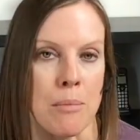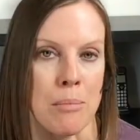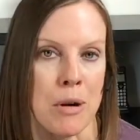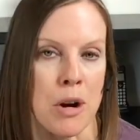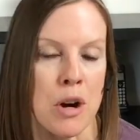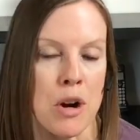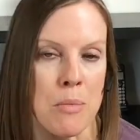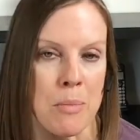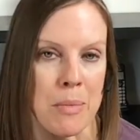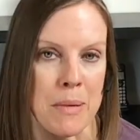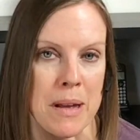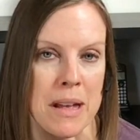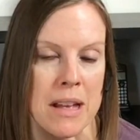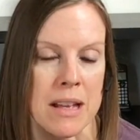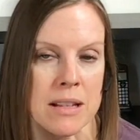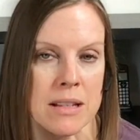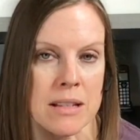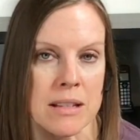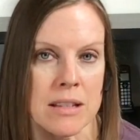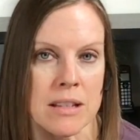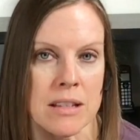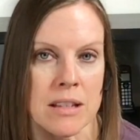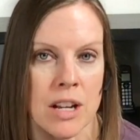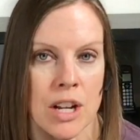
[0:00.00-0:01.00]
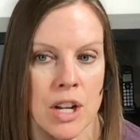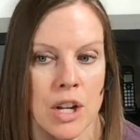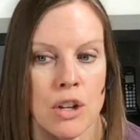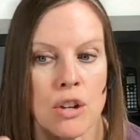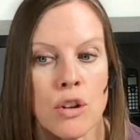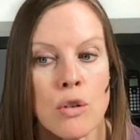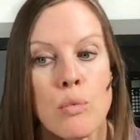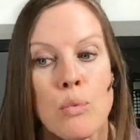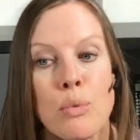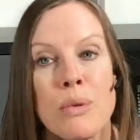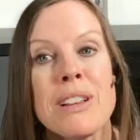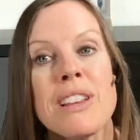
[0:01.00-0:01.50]
that purpose,
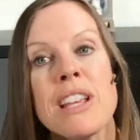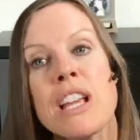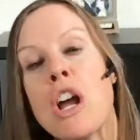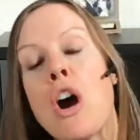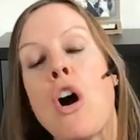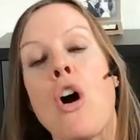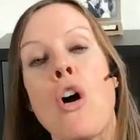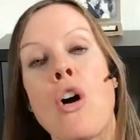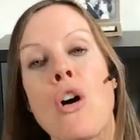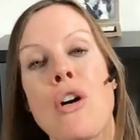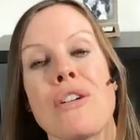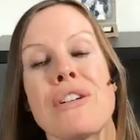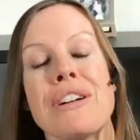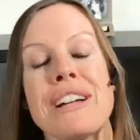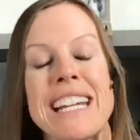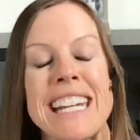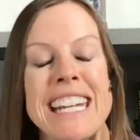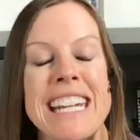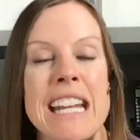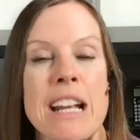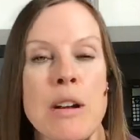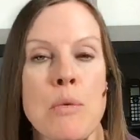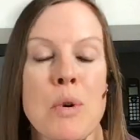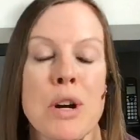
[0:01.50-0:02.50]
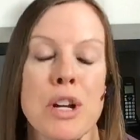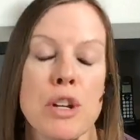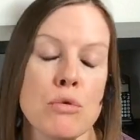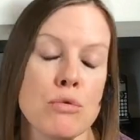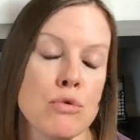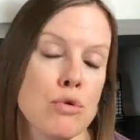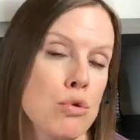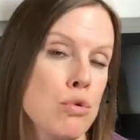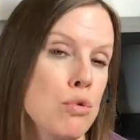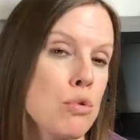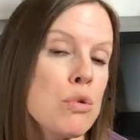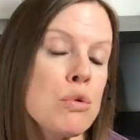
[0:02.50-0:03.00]
you really are eating what you
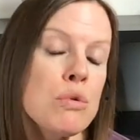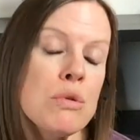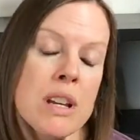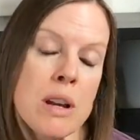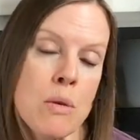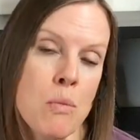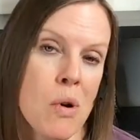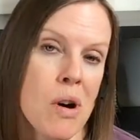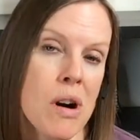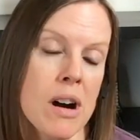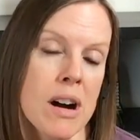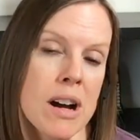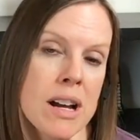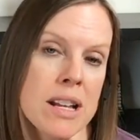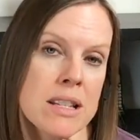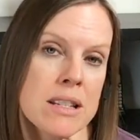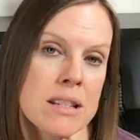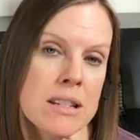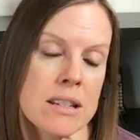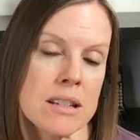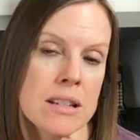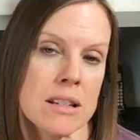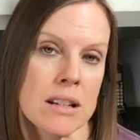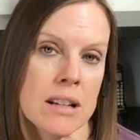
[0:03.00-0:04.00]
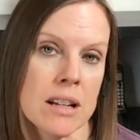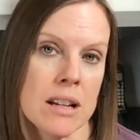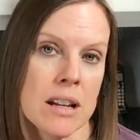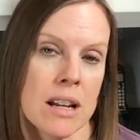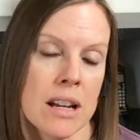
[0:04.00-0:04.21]
truly want,